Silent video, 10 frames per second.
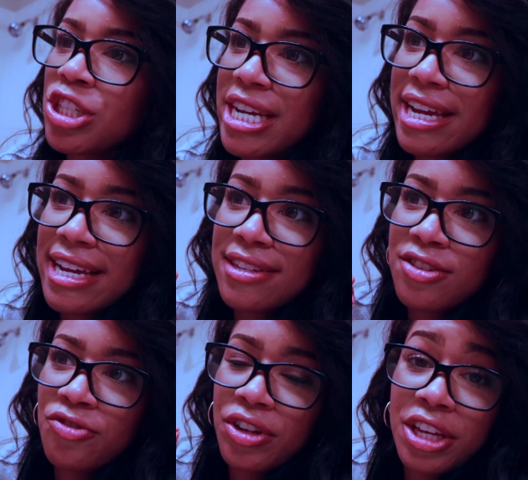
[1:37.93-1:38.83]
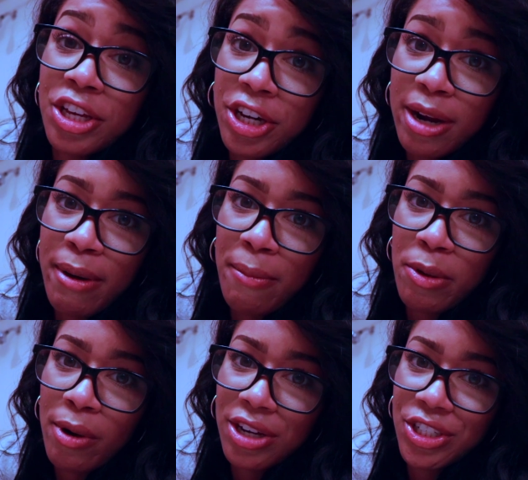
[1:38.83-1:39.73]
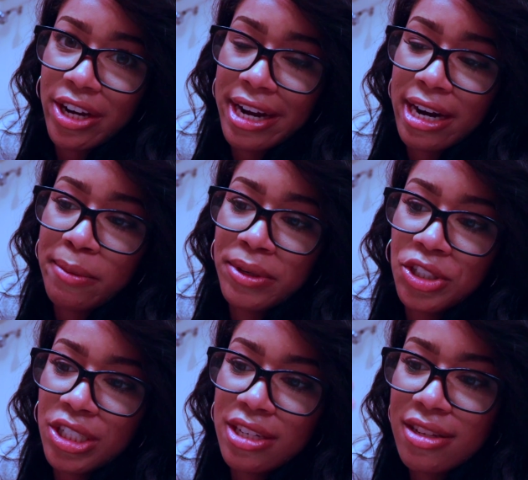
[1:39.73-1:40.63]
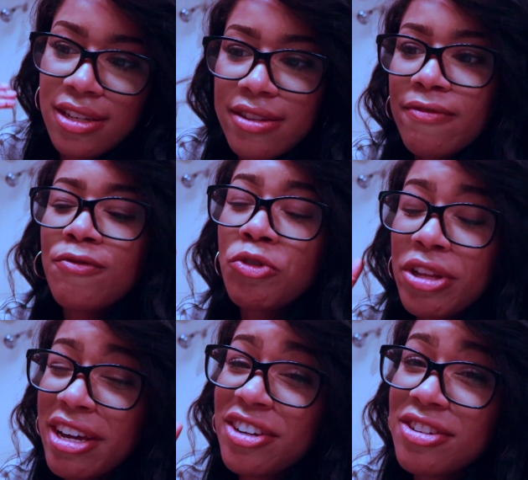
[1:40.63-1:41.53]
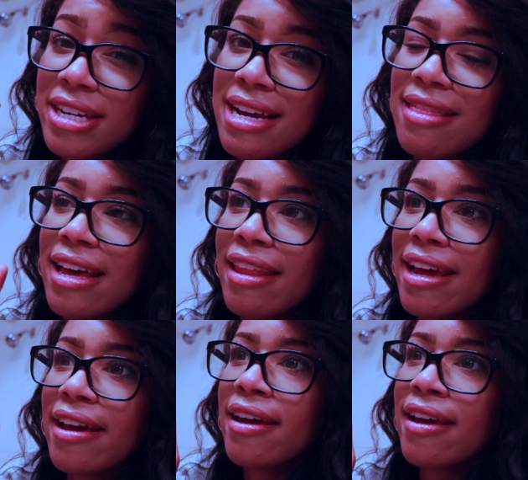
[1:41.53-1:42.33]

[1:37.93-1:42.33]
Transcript: She is really good about me washing her hair, but she just doesn't fully understand that like,